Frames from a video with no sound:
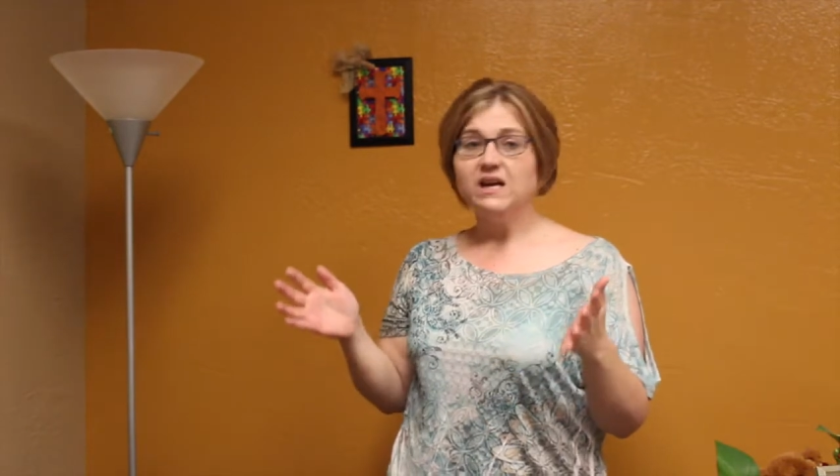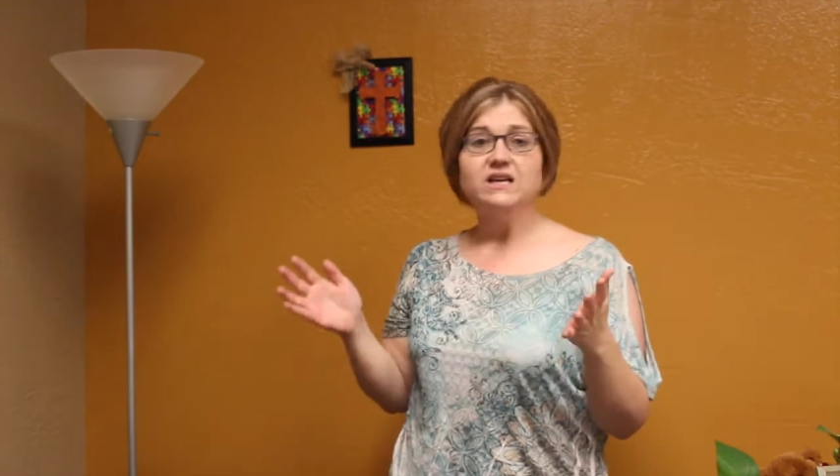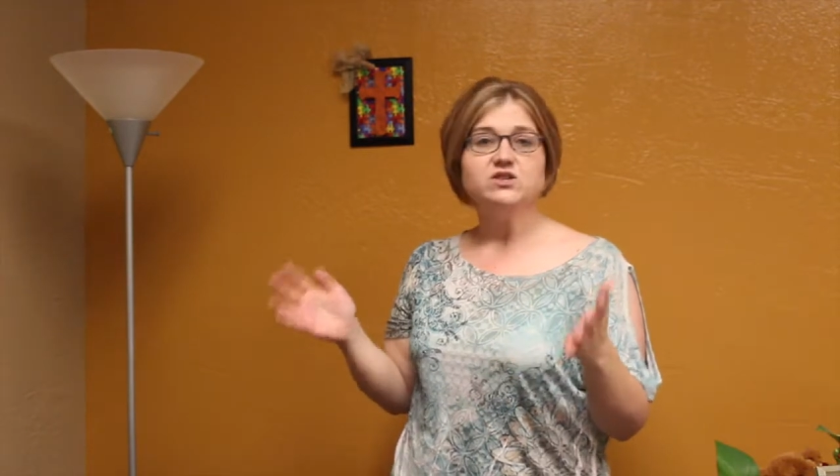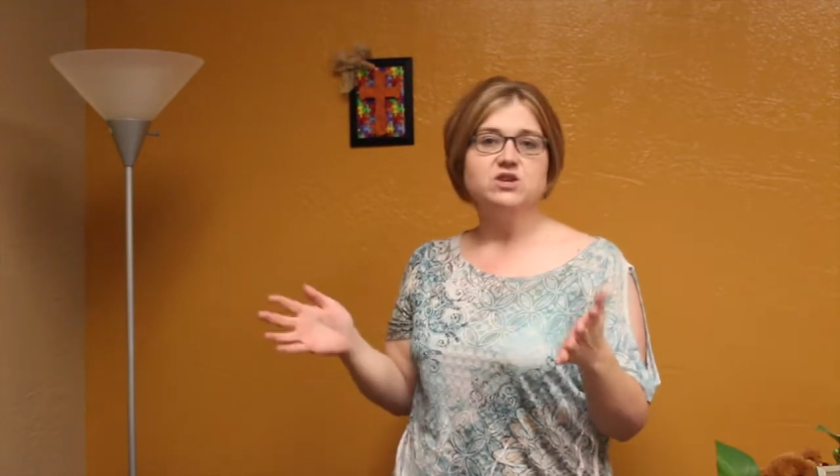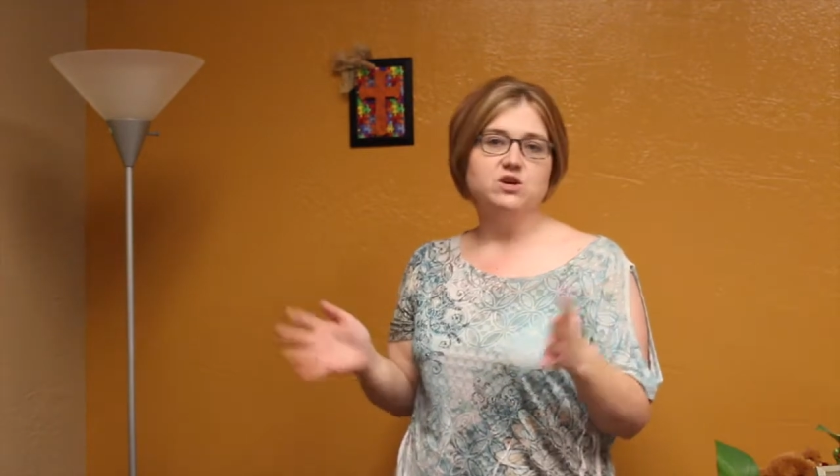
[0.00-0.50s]

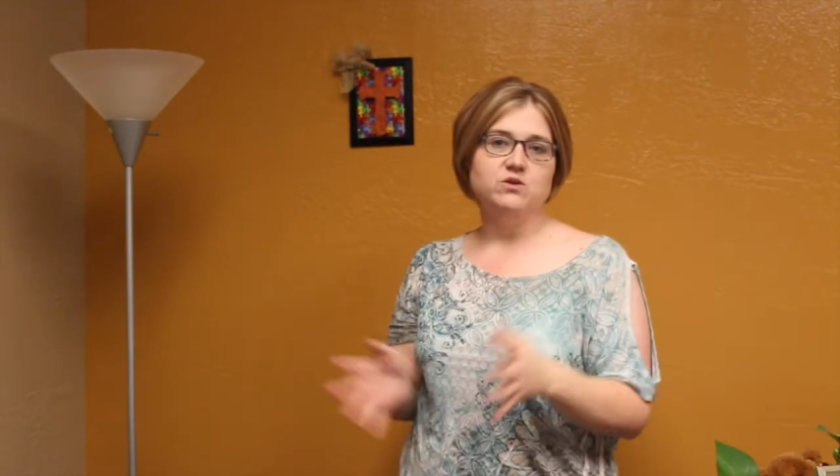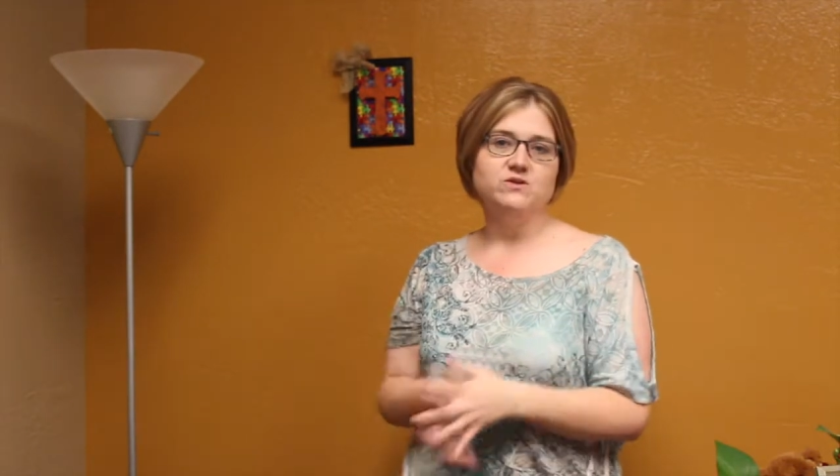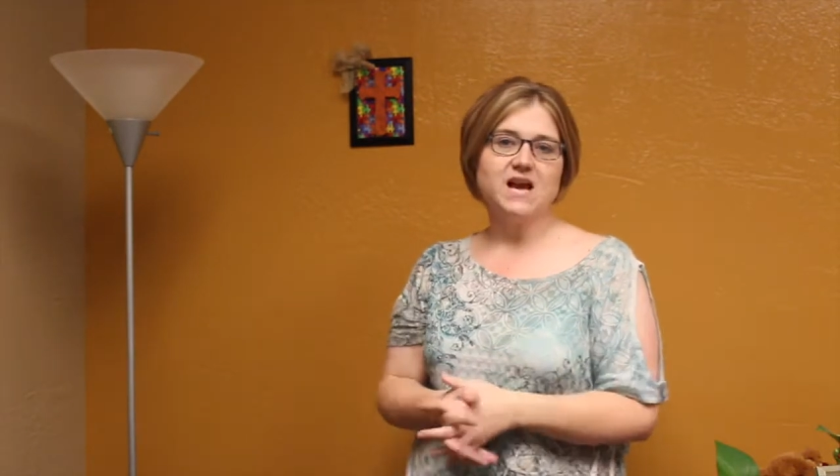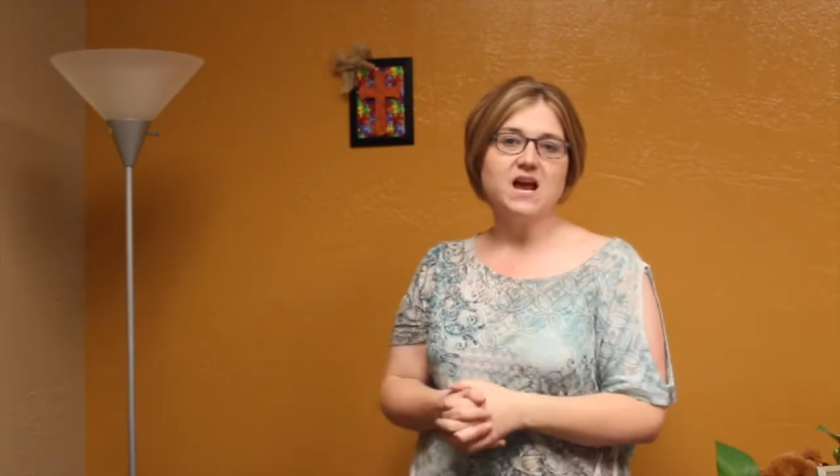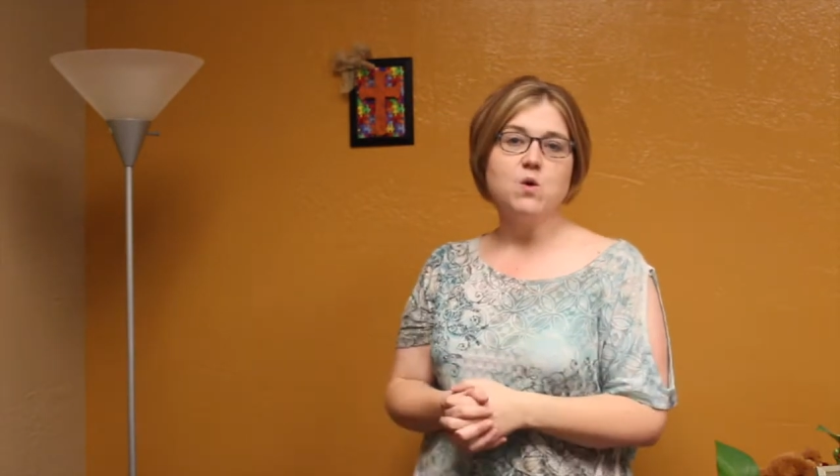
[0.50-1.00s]
it's
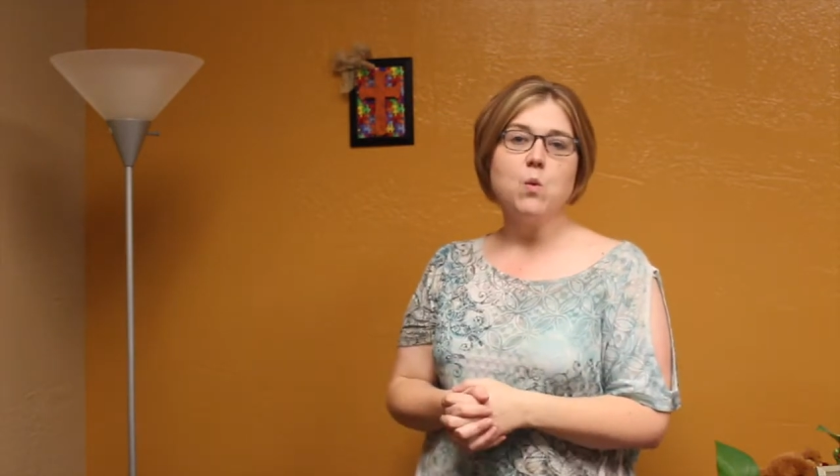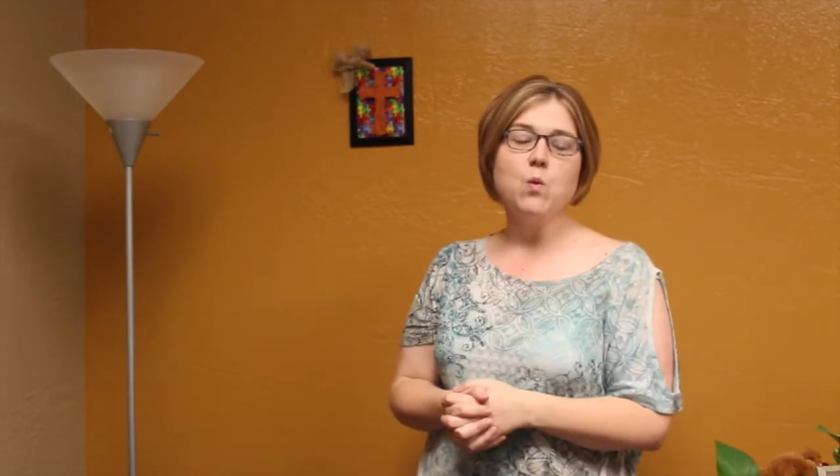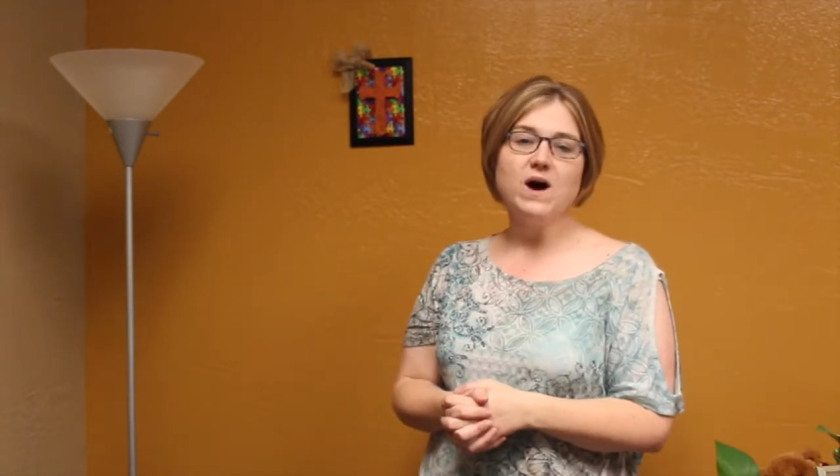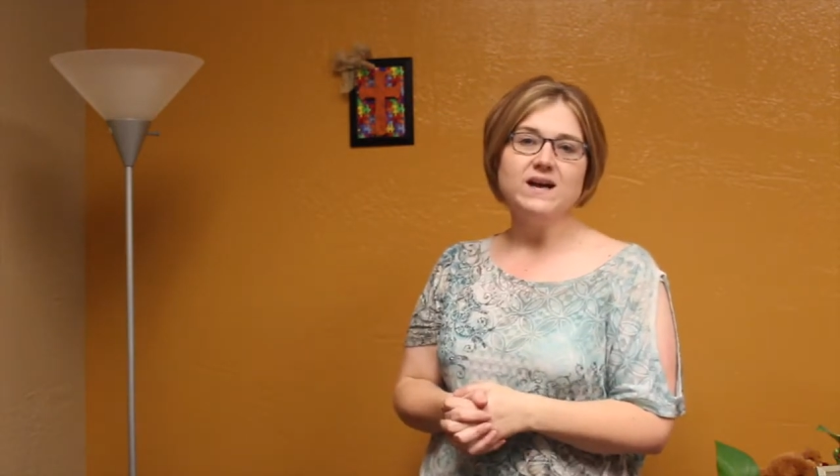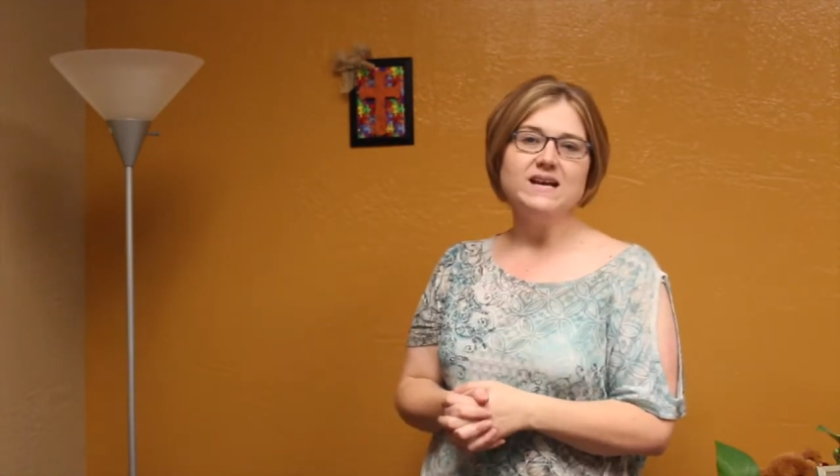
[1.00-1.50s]
huge.
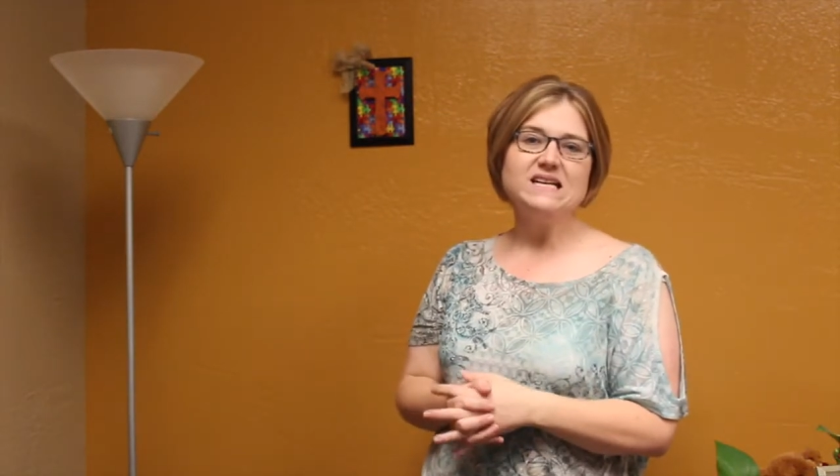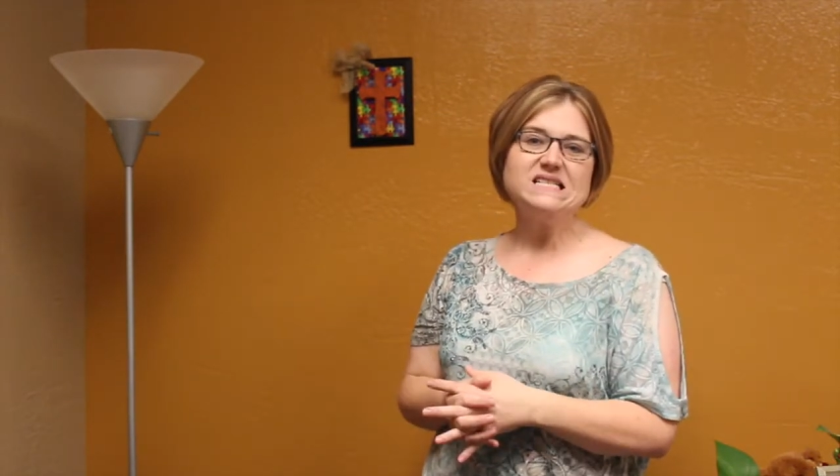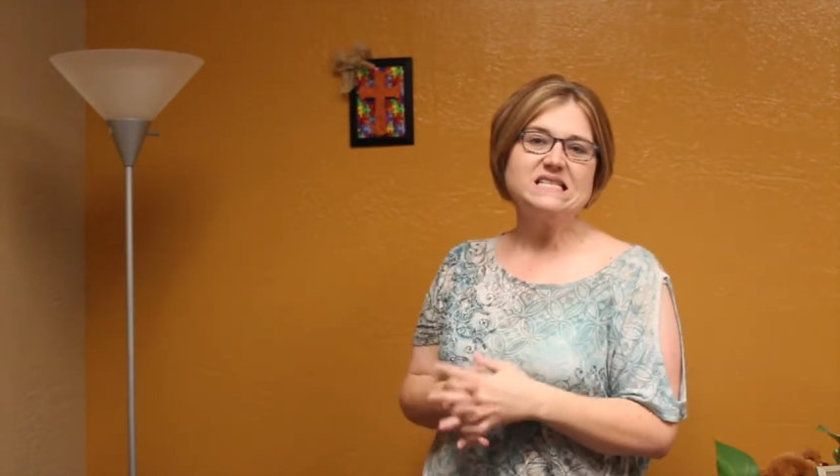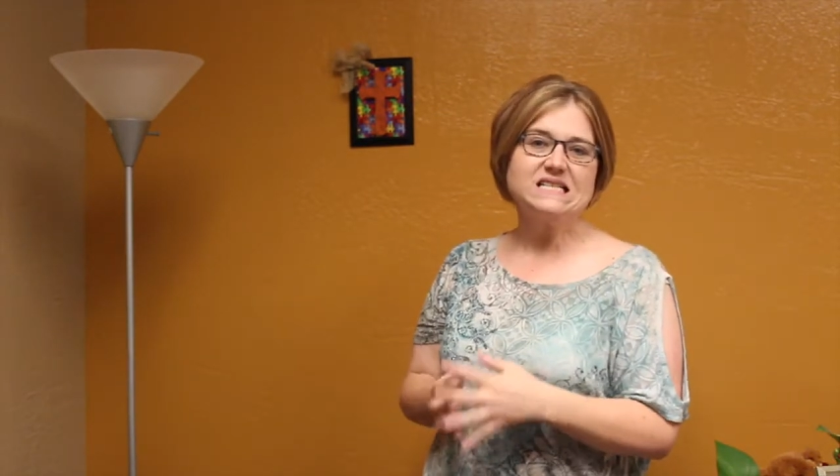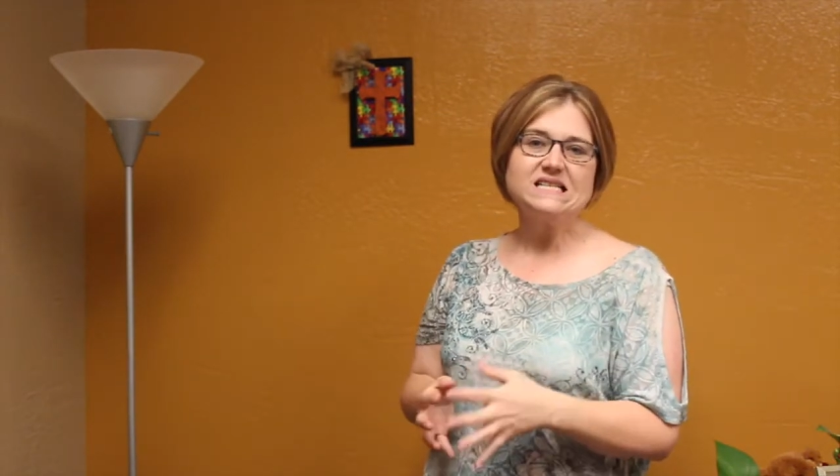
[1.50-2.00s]
And one
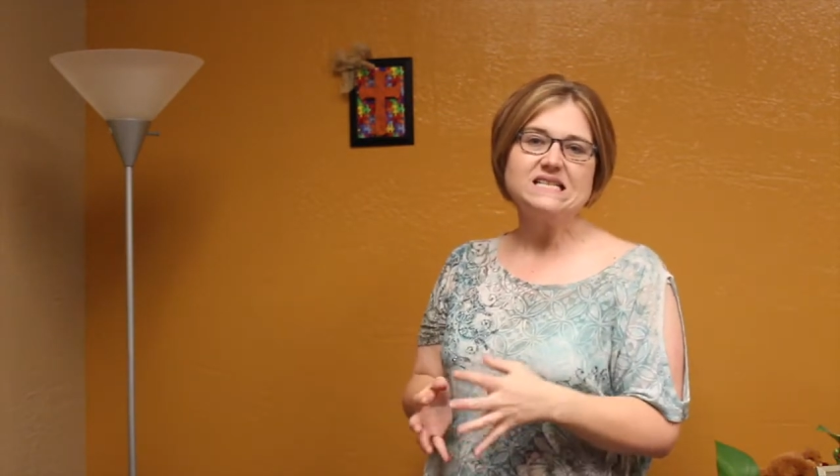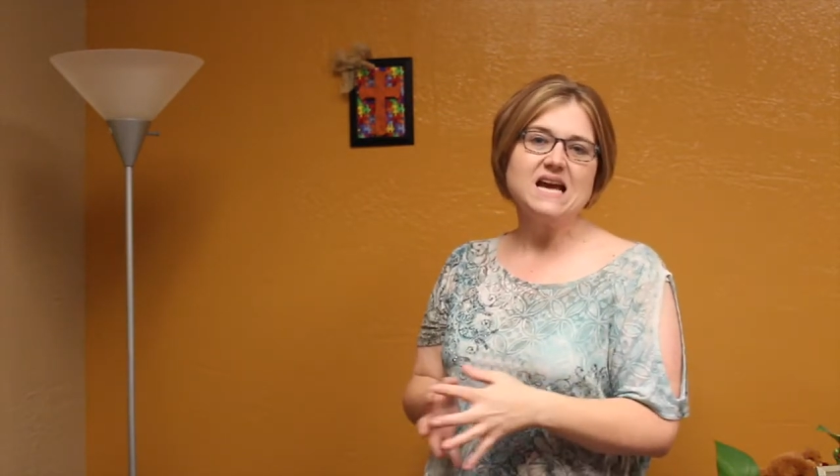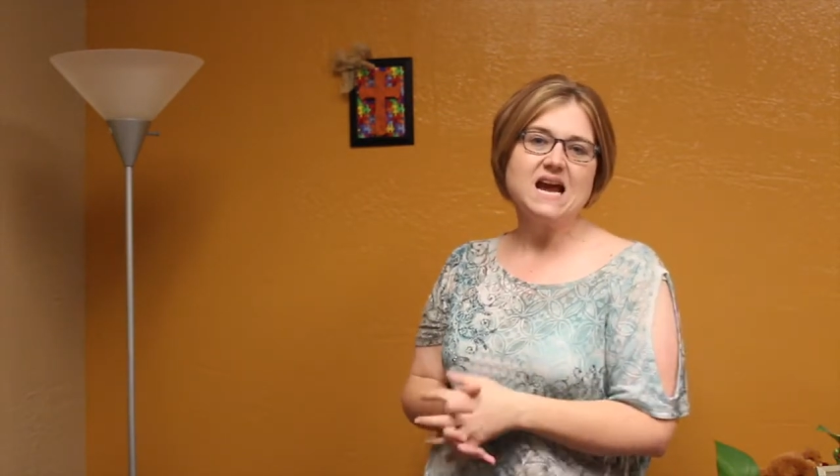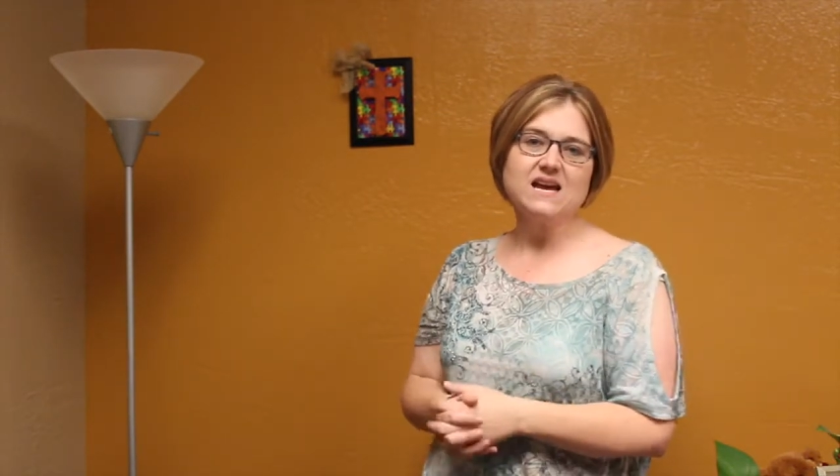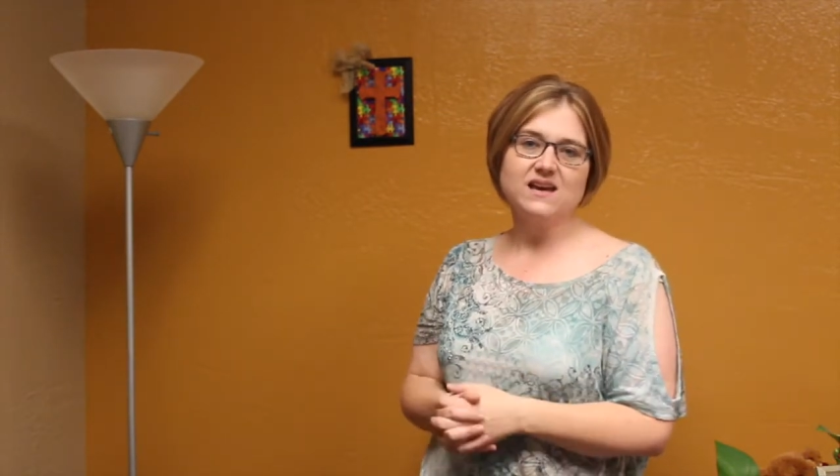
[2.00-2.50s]
in
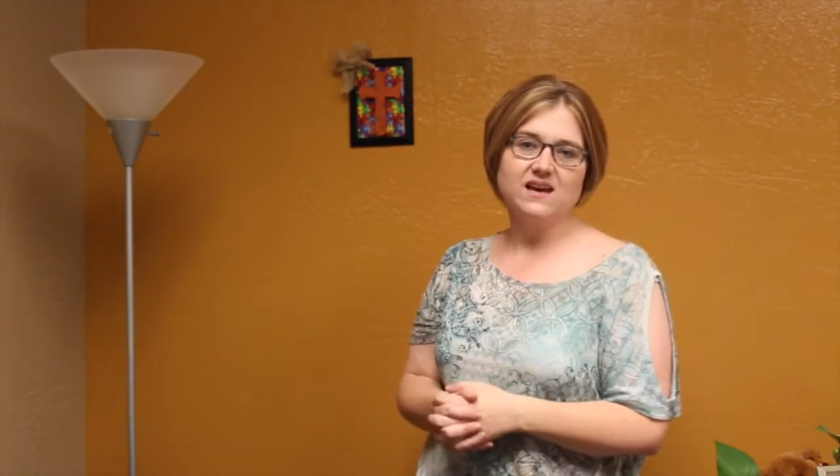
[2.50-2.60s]
68